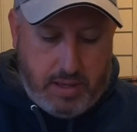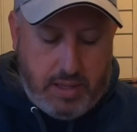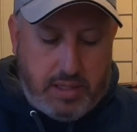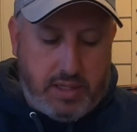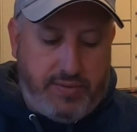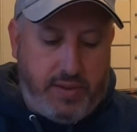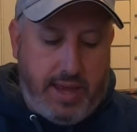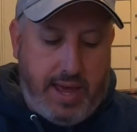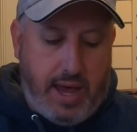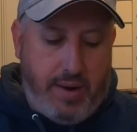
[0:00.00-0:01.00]
this is for
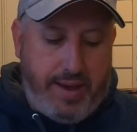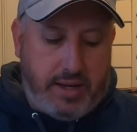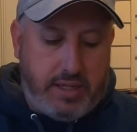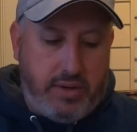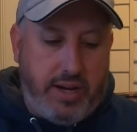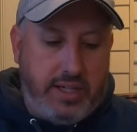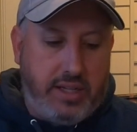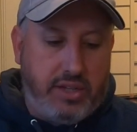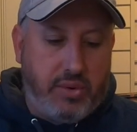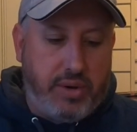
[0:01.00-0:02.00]
the
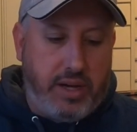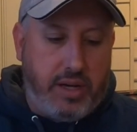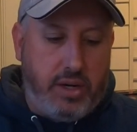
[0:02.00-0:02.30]
RX93